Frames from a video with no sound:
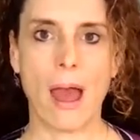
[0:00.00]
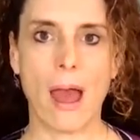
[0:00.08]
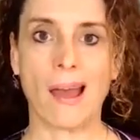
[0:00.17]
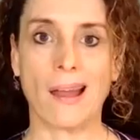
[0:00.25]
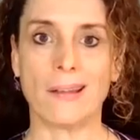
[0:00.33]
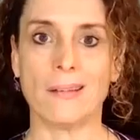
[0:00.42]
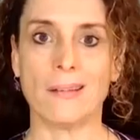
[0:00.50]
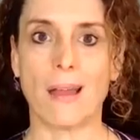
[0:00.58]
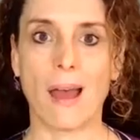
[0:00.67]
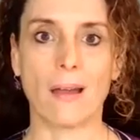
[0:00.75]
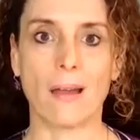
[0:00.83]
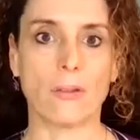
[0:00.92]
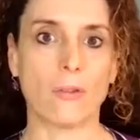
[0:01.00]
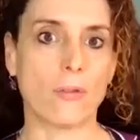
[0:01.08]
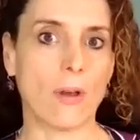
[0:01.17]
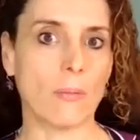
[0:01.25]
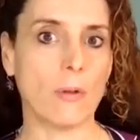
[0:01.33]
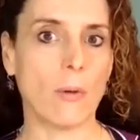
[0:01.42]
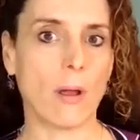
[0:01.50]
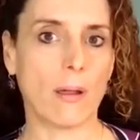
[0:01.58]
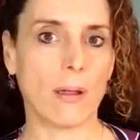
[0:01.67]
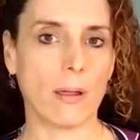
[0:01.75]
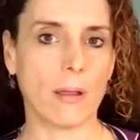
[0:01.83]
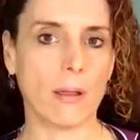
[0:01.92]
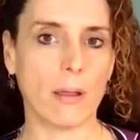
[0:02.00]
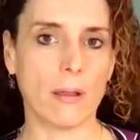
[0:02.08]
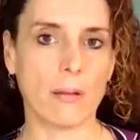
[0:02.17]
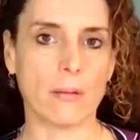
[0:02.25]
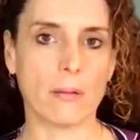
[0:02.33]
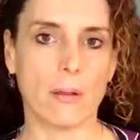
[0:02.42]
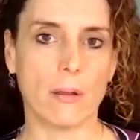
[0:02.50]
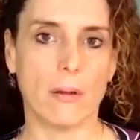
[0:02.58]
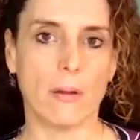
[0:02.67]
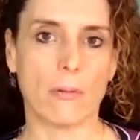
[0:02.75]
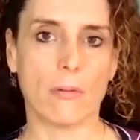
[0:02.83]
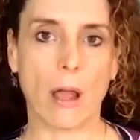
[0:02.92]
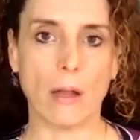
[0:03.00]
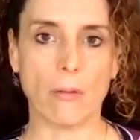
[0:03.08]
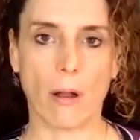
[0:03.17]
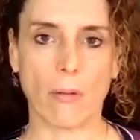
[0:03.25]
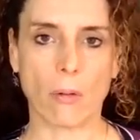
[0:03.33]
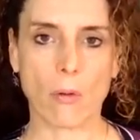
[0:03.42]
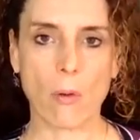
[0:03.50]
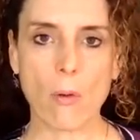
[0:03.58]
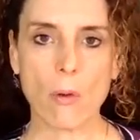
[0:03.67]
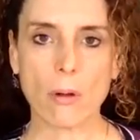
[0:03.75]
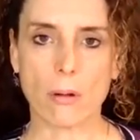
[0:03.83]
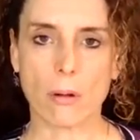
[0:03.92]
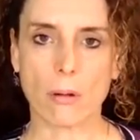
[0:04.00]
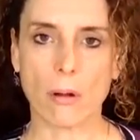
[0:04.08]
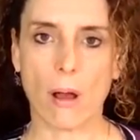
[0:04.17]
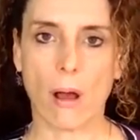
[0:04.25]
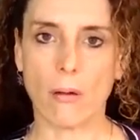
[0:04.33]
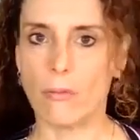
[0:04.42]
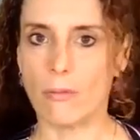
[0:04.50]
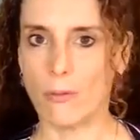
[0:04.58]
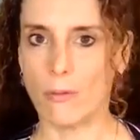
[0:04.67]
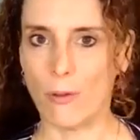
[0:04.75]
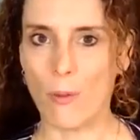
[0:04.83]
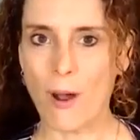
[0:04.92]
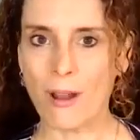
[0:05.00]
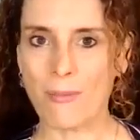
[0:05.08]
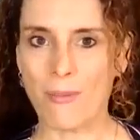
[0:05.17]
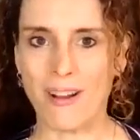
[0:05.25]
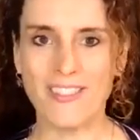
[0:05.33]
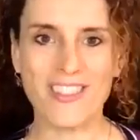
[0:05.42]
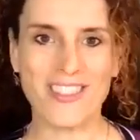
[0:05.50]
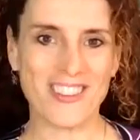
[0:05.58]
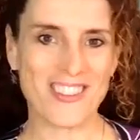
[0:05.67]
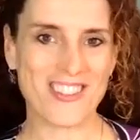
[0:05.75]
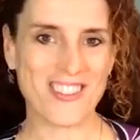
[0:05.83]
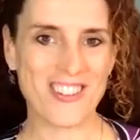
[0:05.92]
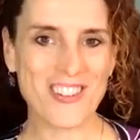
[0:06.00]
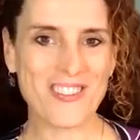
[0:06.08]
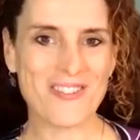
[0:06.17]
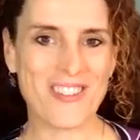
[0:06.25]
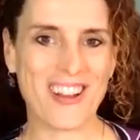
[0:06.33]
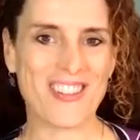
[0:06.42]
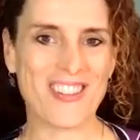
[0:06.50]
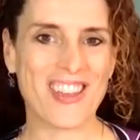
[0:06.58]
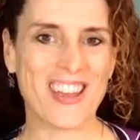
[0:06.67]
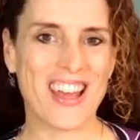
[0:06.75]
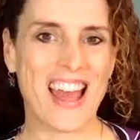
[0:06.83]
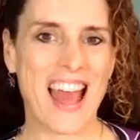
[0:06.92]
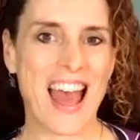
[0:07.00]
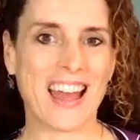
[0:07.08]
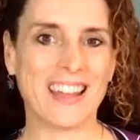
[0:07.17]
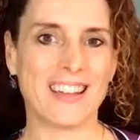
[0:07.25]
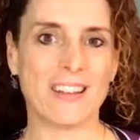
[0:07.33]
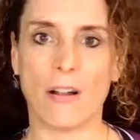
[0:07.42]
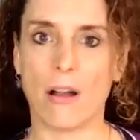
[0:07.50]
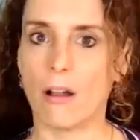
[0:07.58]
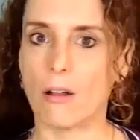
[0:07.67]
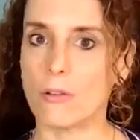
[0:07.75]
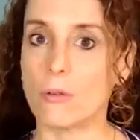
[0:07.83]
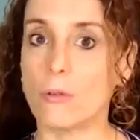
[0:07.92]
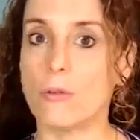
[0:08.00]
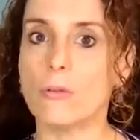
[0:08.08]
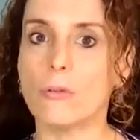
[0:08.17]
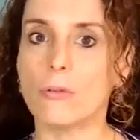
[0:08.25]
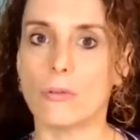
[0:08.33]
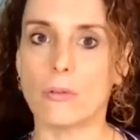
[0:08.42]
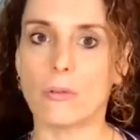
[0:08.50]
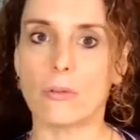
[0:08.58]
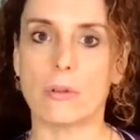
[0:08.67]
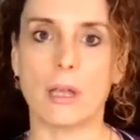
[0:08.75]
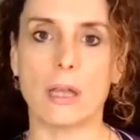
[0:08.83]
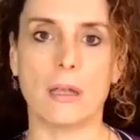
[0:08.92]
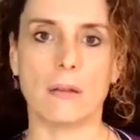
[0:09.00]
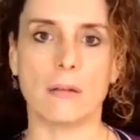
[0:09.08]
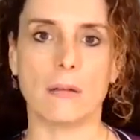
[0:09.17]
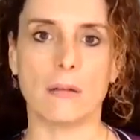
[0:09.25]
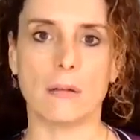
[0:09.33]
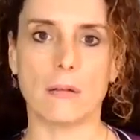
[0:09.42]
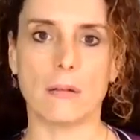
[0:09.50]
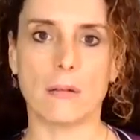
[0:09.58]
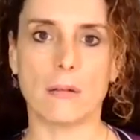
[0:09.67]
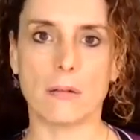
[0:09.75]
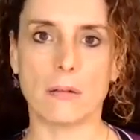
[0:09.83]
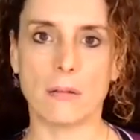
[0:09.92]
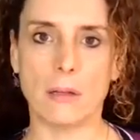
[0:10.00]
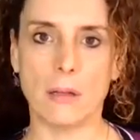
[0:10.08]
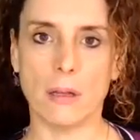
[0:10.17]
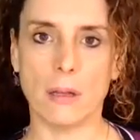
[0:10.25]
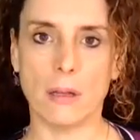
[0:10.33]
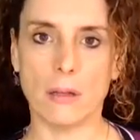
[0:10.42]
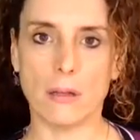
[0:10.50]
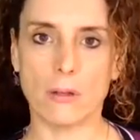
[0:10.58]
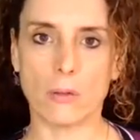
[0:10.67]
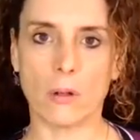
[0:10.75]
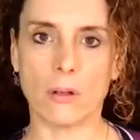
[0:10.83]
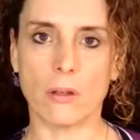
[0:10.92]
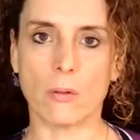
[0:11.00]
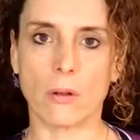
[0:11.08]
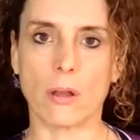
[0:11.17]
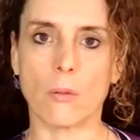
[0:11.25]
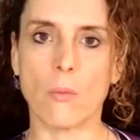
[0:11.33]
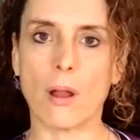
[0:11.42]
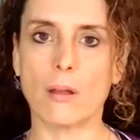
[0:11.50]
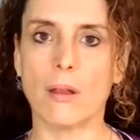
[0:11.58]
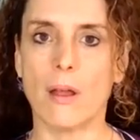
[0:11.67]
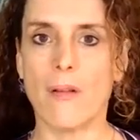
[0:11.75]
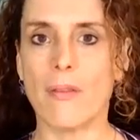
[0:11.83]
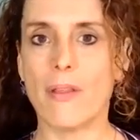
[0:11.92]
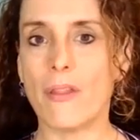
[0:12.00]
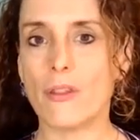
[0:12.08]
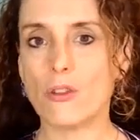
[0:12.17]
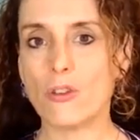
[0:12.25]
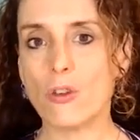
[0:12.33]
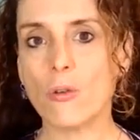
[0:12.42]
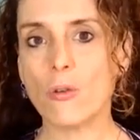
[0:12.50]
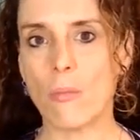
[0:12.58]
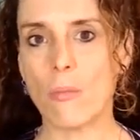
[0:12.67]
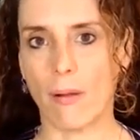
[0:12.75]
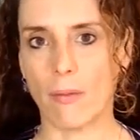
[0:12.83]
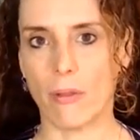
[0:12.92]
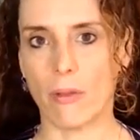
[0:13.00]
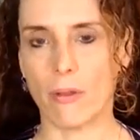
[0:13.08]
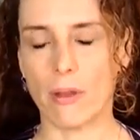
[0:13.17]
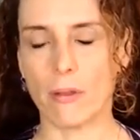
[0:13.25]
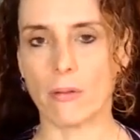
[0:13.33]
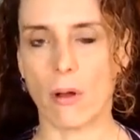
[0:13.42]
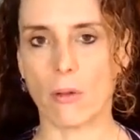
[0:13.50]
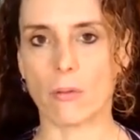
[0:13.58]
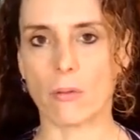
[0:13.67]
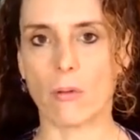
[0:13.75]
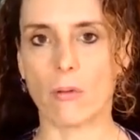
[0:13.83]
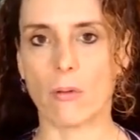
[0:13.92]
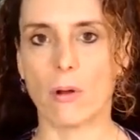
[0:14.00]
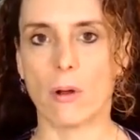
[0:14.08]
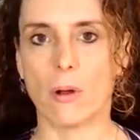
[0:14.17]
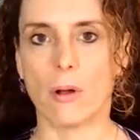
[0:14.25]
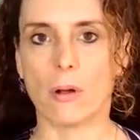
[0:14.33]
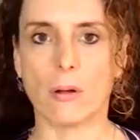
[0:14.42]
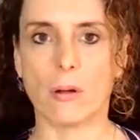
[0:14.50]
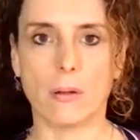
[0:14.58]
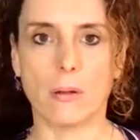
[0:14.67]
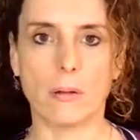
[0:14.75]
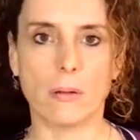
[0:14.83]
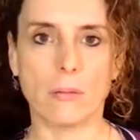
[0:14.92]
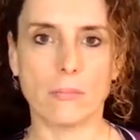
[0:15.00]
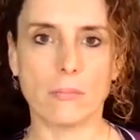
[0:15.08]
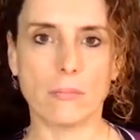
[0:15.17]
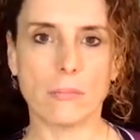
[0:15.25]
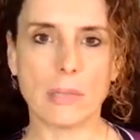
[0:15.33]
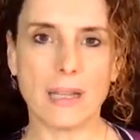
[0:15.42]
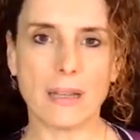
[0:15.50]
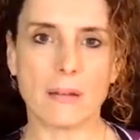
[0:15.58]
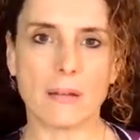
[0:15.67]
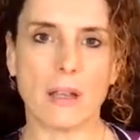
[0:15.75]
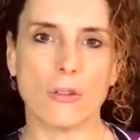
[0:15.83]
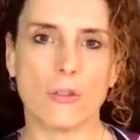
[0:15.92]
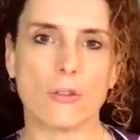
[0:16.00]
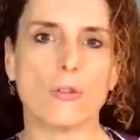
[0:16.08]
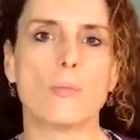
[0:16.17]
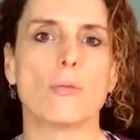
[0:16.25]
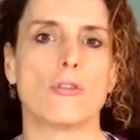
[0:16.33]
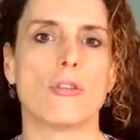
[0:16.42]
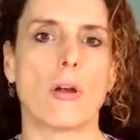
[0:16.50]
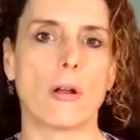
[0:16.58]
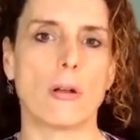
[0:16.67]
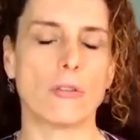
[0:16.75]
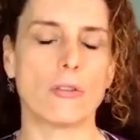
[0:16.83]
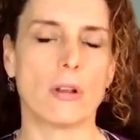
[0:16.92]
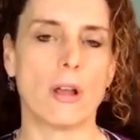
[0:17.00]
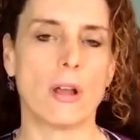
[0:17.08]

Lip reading: And as February is right around the corner of the 1 month, it's the 2 month, and there are 2 2s in the 2021, that the 2 month is also, let's say, supercharged.